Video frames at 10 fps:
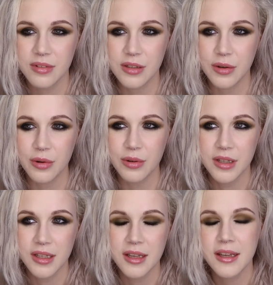you know,
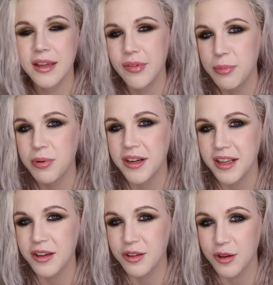give it a pretty
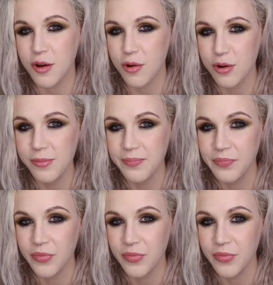good go.